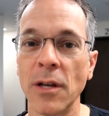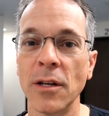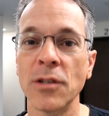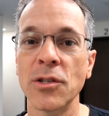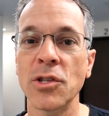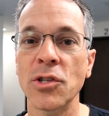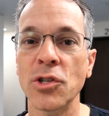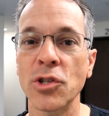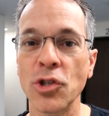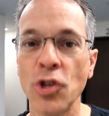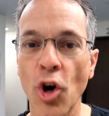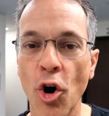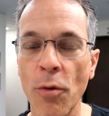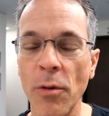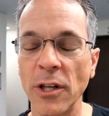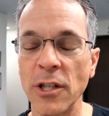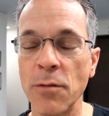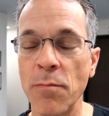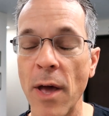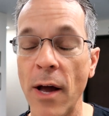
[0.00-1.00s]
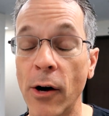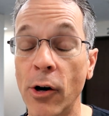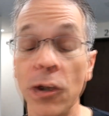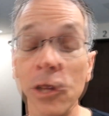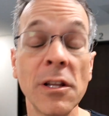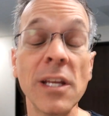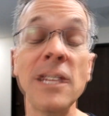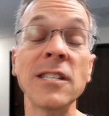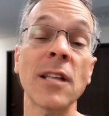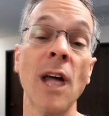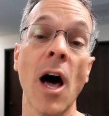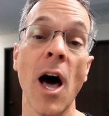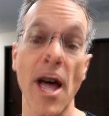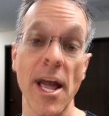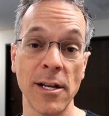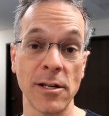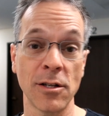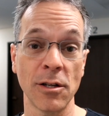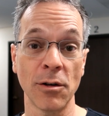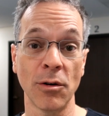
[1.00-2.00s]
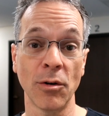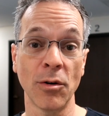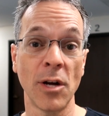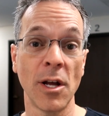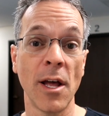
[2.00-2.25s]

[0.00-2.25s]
so much better. At least I do.